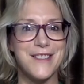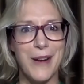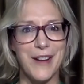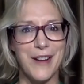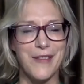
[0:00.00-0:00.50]

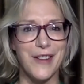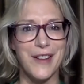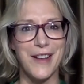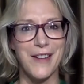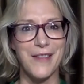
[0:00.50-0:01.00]
can really
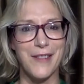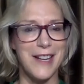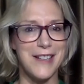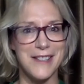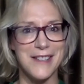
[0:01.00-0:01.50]
kind of
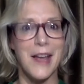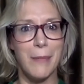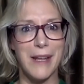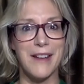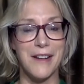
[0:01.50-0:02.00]
relate to
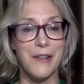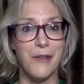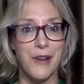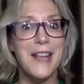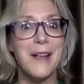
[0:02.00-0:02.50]
sound being an
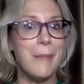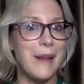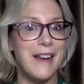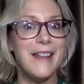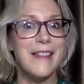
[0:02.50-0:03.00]
ingredient, but
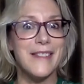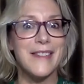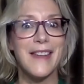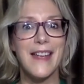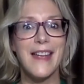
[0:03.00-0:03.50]
it is.
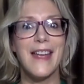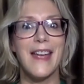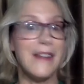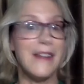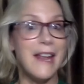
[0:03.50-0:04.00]

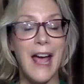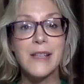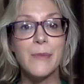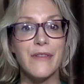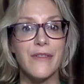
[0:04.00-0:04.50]
And it
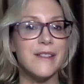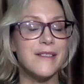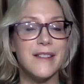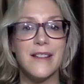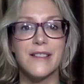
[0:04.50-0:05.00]
has been from the
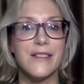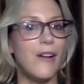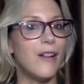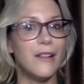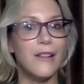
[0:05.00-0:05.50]
Siddhas
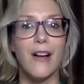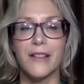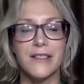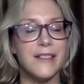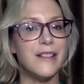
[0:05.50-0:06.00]
all
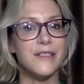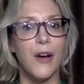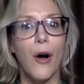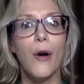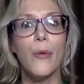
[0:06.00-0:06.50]
along. The Siddhas
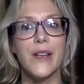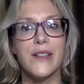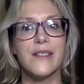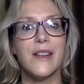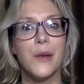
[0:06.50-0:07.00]

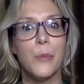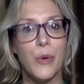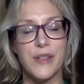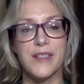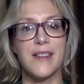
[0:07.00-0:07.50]
always
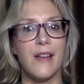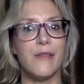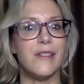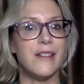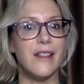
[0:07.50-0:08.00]
put
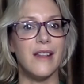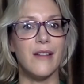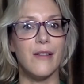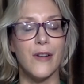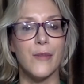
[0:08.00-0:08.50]
sound in
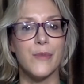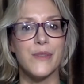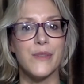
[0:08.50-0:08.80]
their herbs,